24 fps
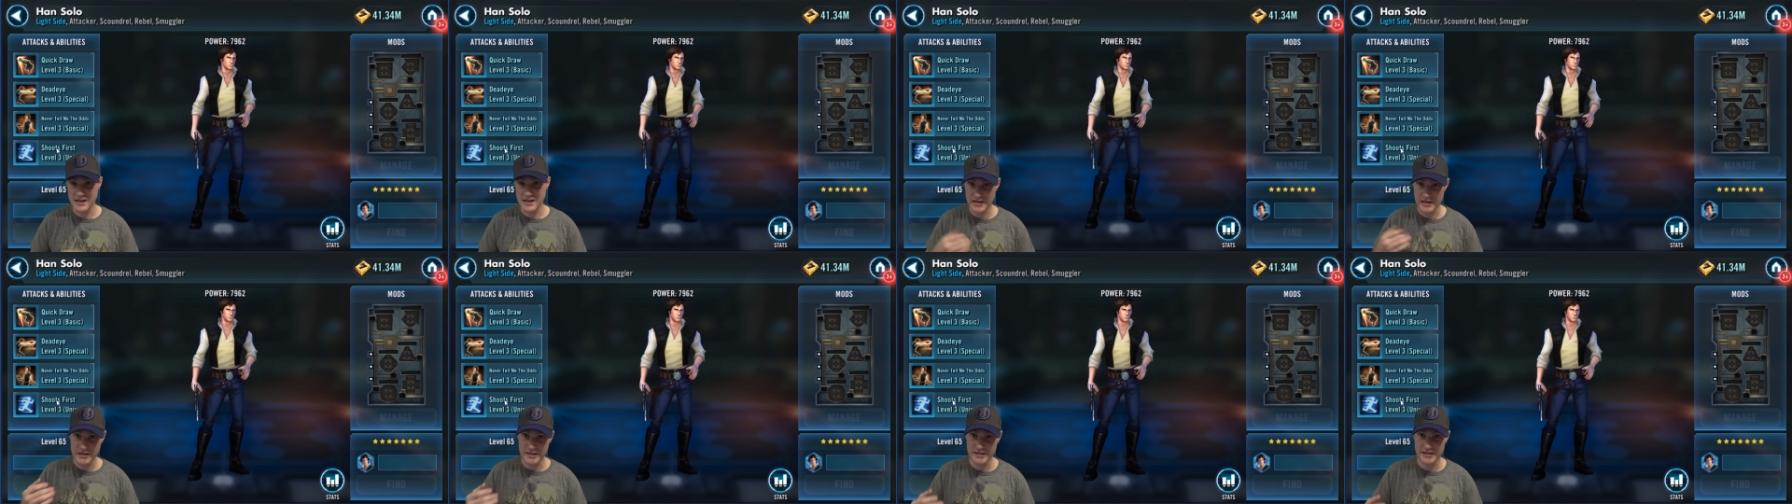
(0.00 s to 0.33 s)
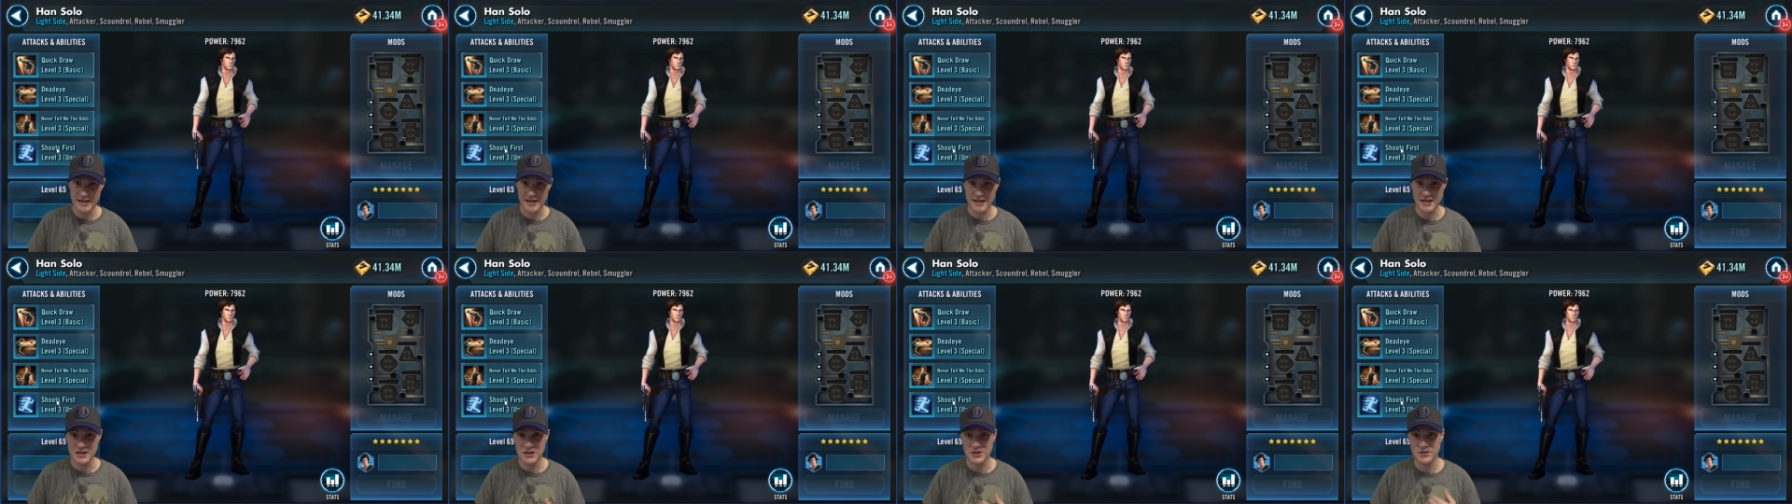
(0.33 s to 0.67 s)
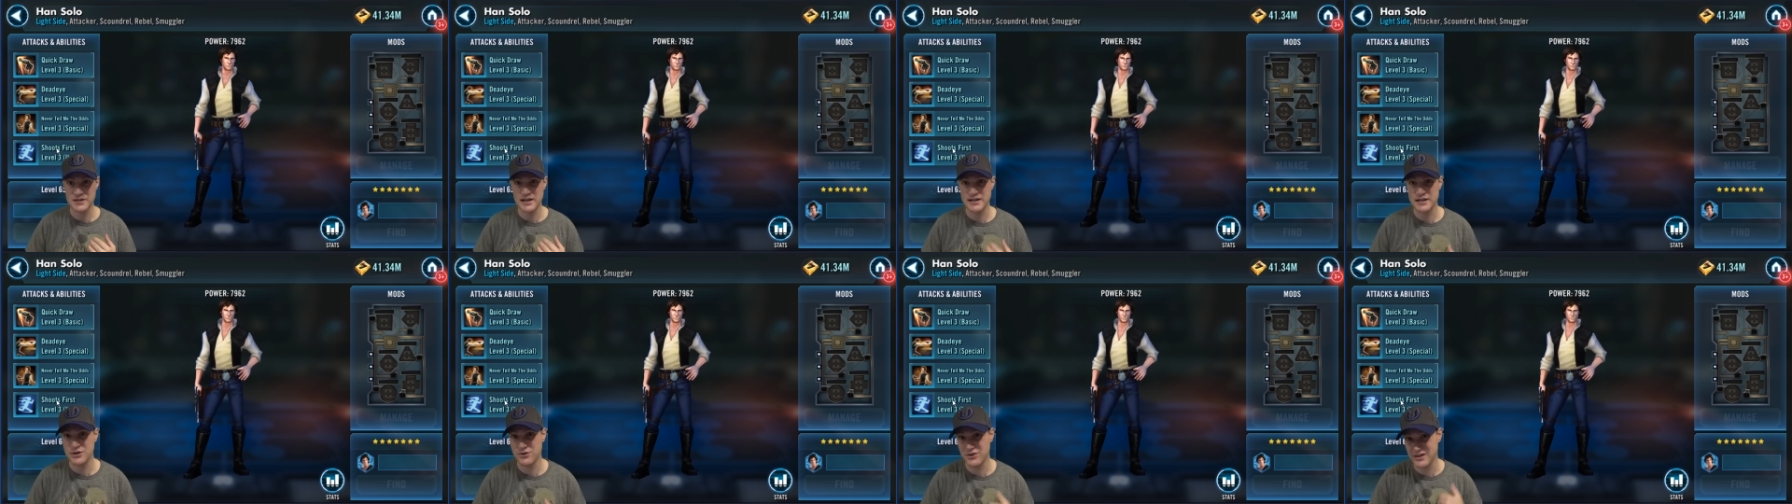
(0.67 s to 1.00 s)
to need to
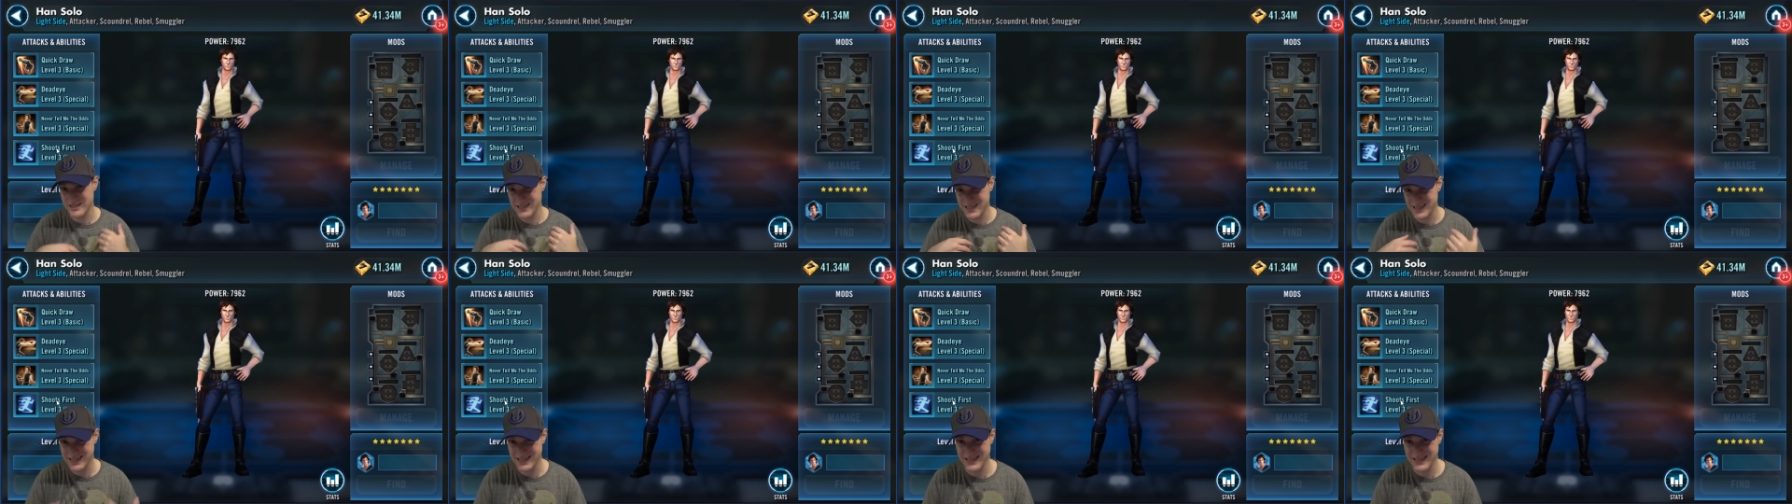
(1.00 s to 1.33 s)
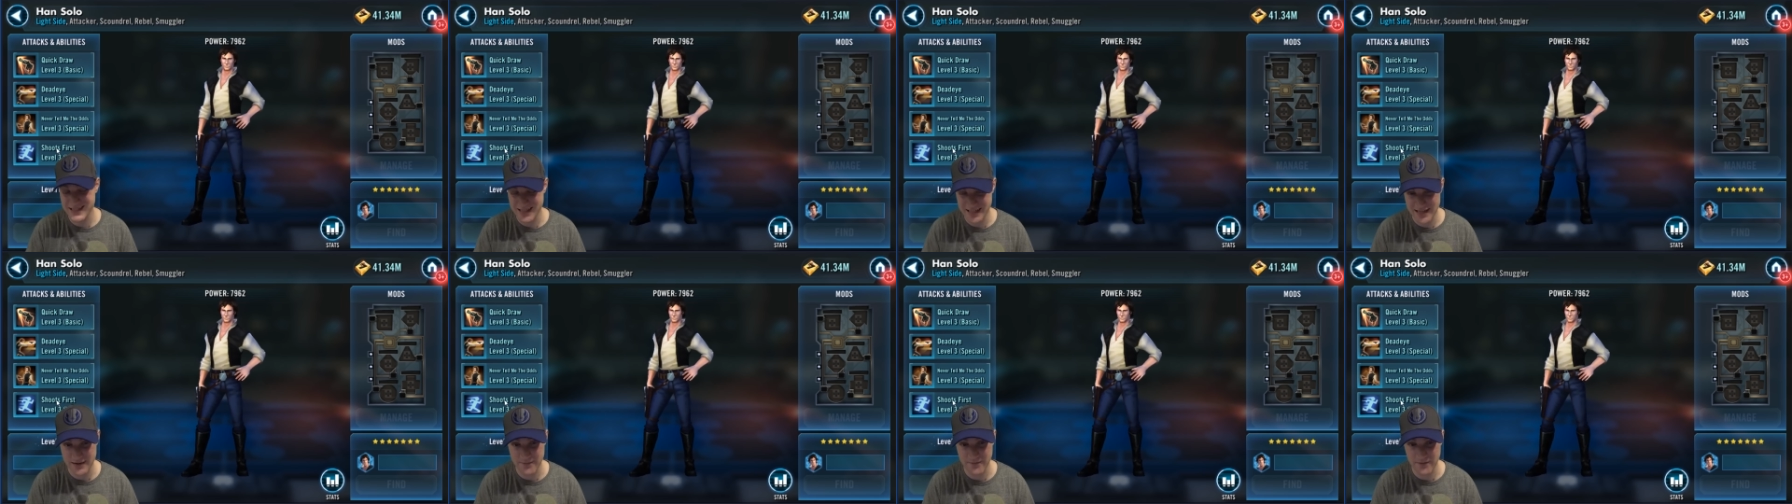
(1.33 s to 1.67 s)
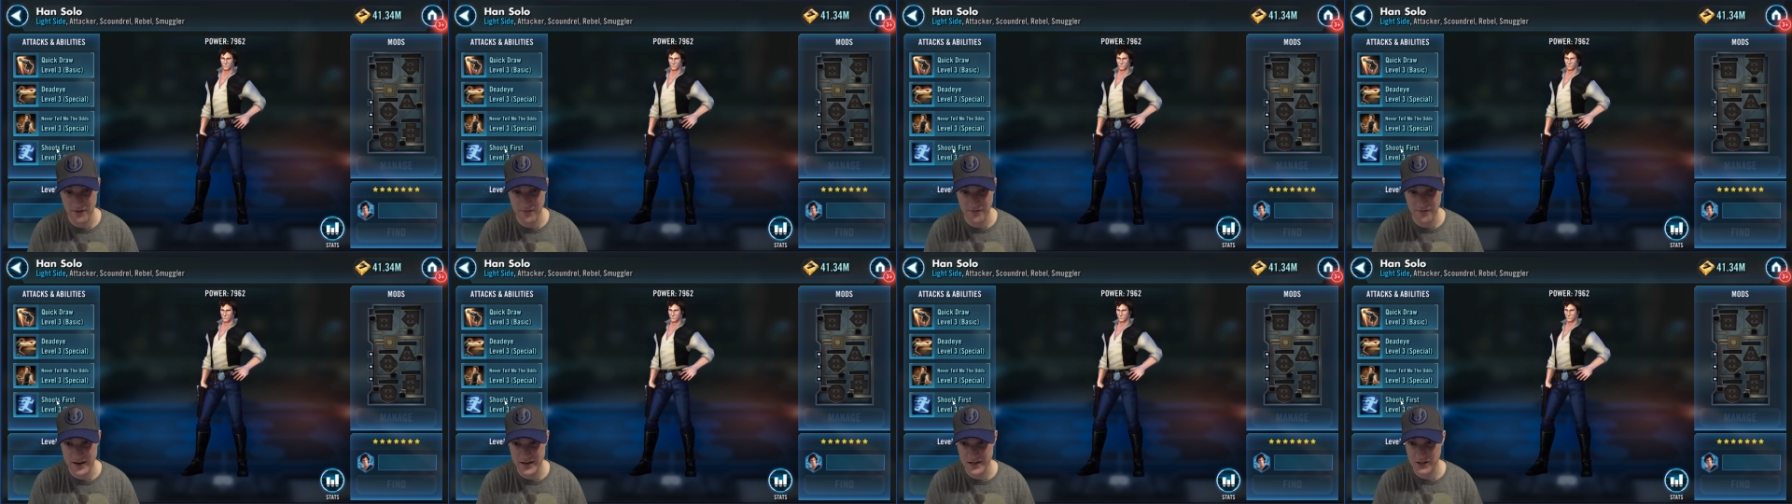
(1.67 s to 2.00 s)
use on your resistance team
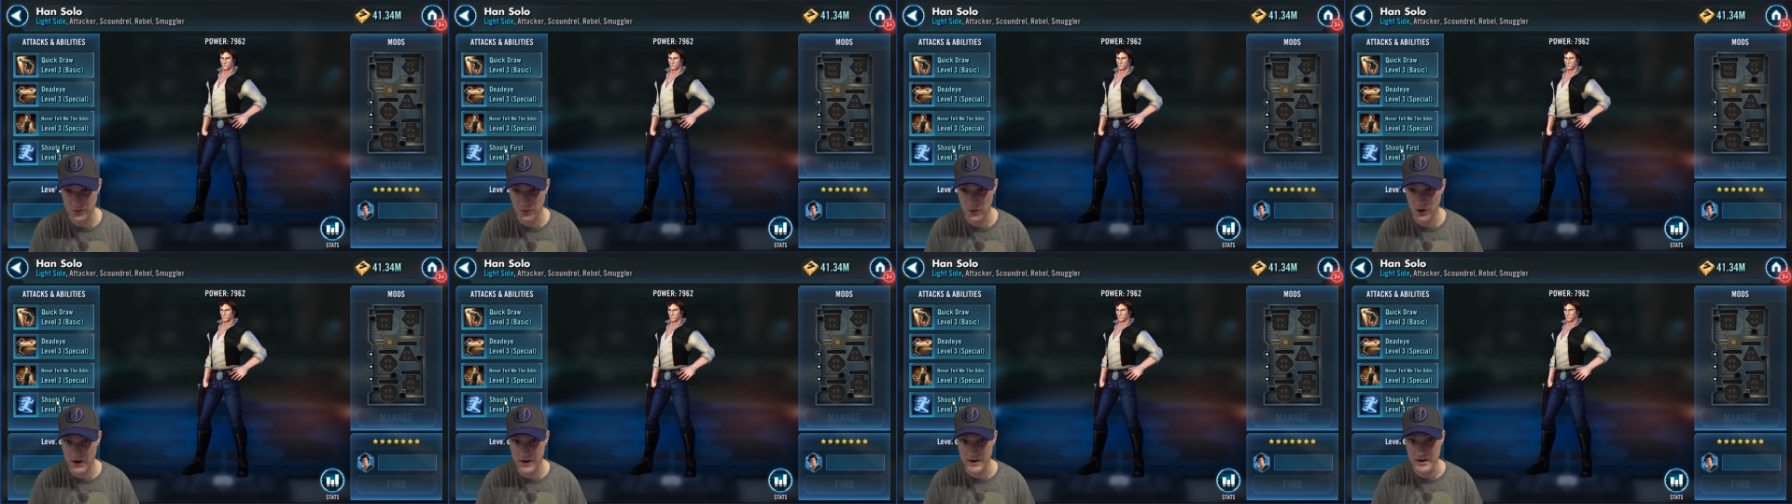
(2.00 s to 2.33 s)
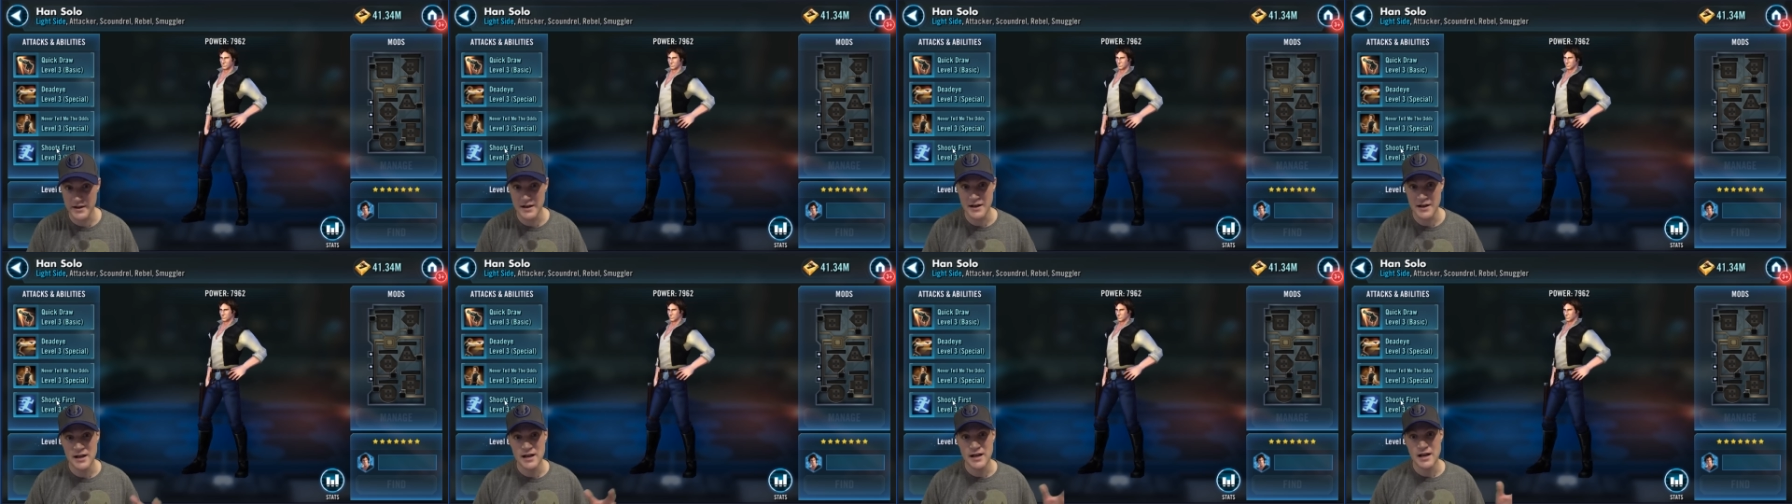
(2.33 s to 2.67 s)
for phase one,